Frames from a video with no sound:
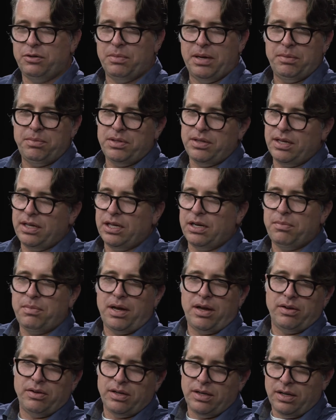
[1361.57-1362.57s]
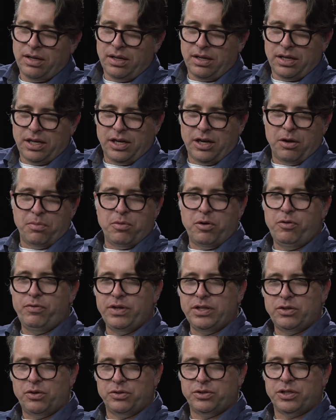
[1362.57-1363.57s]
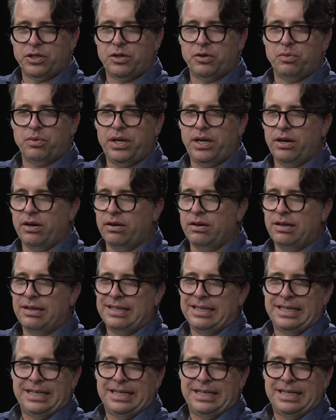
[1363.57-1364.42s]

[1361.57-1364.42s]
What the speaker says: maybe thinking about, you know, moving towards a career.